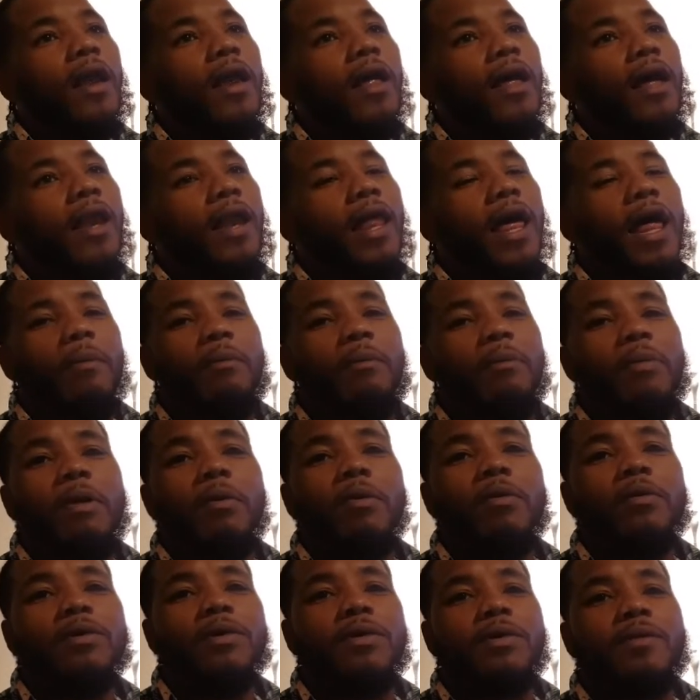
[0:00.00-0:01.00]
well,
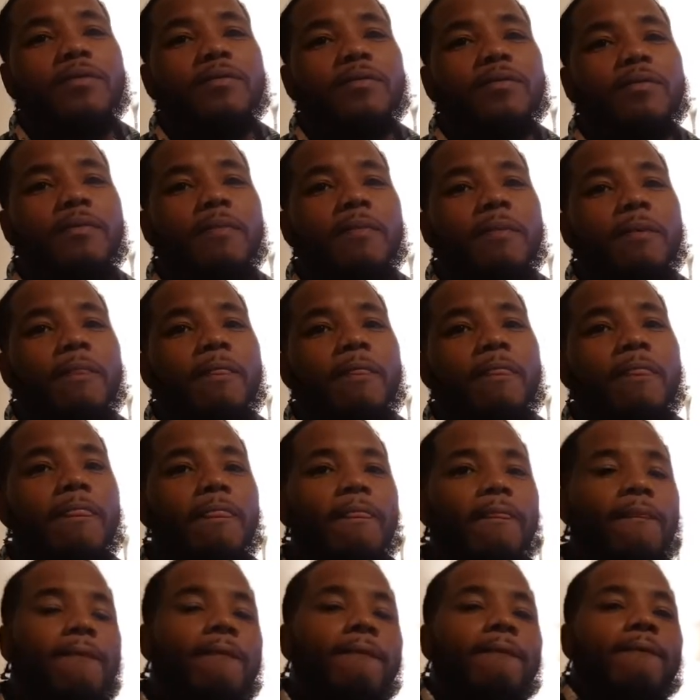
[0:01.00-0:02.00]
how hard is his
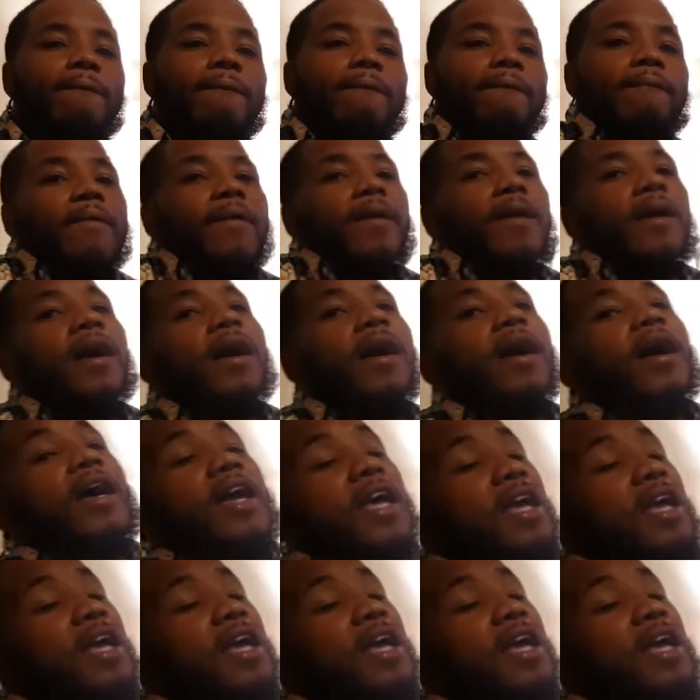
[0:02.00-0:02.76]
punch? Because you actually